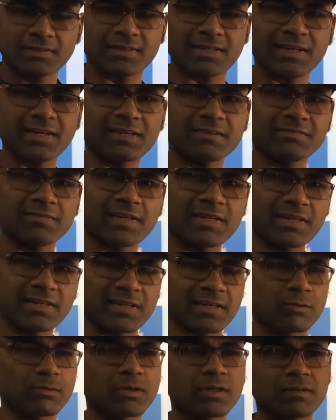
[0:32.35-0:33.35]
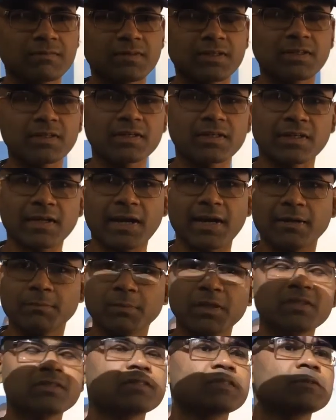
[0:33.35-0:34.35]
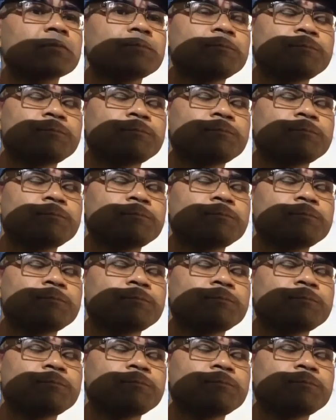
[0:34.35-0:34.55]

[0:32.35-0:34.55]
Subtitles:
they are very regular with their academics.